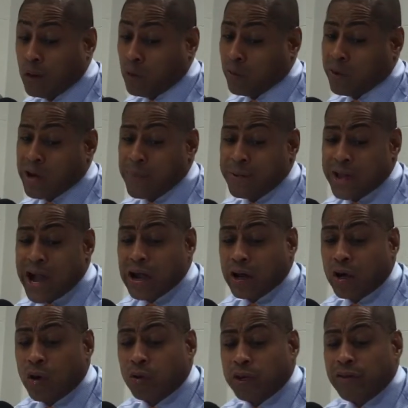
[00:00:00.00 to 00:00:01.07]
Well, I mean, our
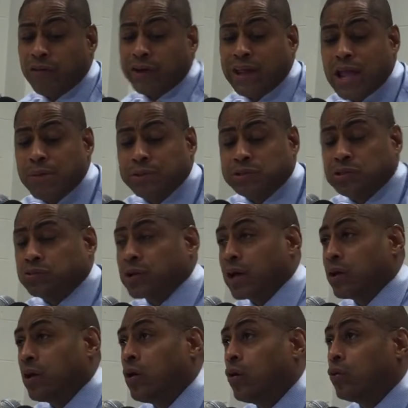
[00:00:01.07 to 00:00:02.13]
goal every game is to try
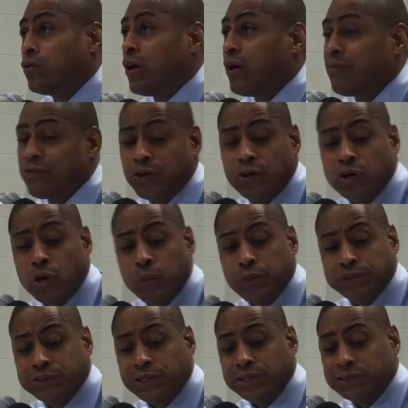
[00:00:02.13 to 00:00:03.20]
to hold the field goal
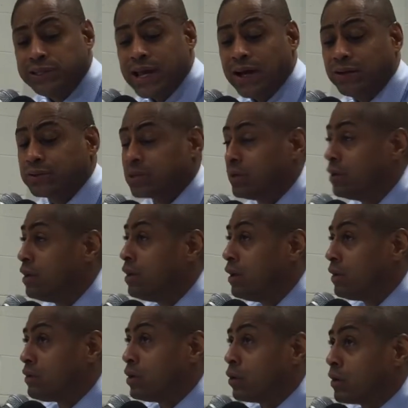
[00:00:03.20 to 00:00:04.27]
percentage down to,
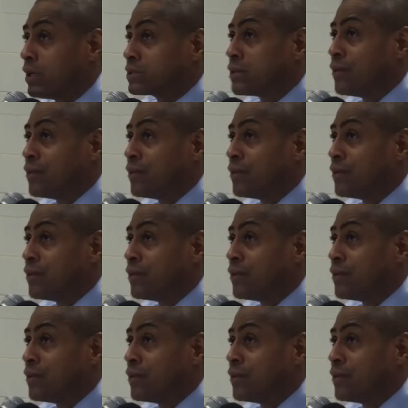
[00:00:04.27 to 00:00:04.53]
you know, less